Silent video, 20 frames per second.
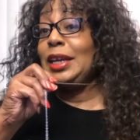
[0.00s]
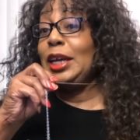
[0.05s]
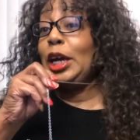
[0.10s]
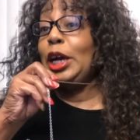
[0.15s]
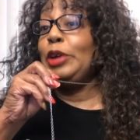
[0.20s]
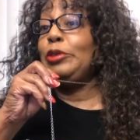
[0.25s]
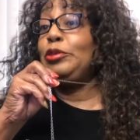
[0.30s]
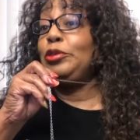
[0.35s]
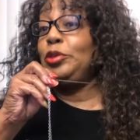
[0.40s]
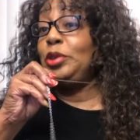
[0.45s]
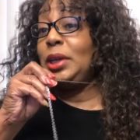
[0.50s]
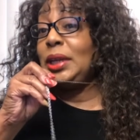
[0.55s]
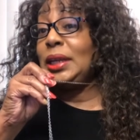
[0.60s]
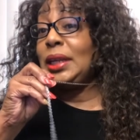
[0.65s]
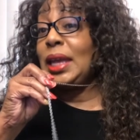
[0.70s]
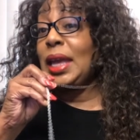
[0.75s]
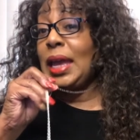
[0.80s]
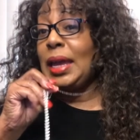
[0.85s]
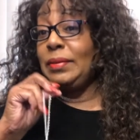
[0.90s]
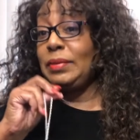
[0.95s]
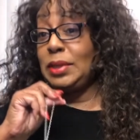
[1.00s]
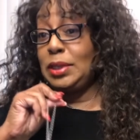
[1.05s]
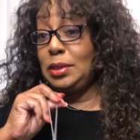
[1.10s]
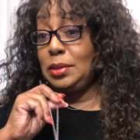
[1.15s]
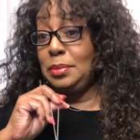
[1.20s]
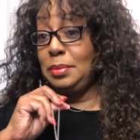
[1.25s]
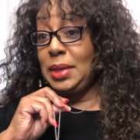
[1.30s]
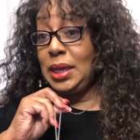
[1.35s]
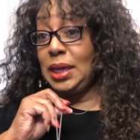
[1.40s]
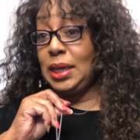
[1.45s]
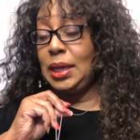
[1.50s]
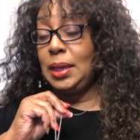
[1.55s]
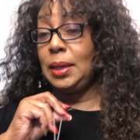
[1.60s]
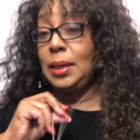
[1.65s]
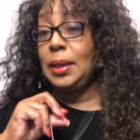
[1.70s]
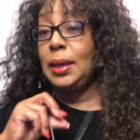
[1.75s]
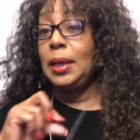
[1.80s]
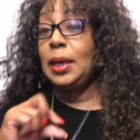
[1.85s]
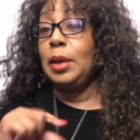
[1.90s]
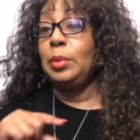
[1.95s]
A friend gave it to me,
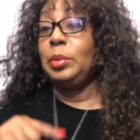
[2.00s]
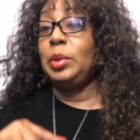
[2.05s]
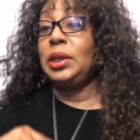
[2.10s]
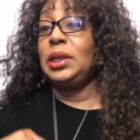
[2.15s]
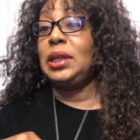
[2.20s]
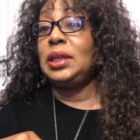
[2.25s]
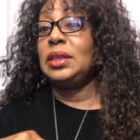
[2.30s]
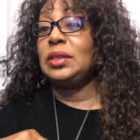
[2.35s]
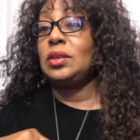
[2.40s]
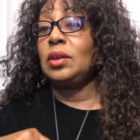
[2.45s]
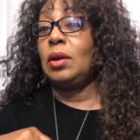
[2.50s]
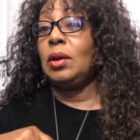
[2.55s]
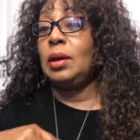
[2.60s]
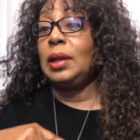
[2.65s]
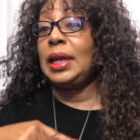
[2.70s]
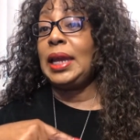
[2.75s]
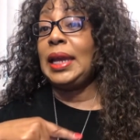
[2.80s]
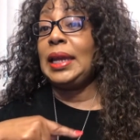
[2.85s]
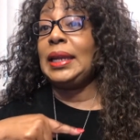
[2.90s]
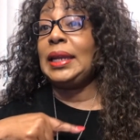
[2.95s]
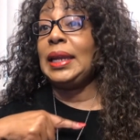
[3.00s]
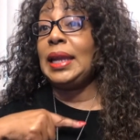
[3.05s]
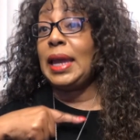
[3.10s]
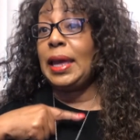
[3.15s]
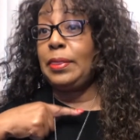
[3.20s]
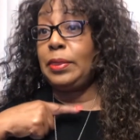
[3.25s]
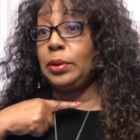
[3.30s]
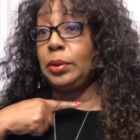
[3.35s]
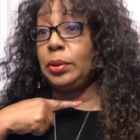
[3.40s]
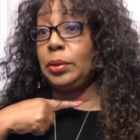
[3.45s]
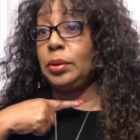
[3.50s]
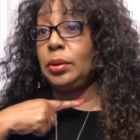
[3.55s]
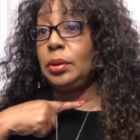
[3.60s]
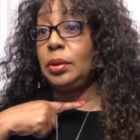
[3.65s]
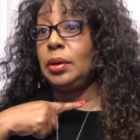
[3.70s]
but it is on a leather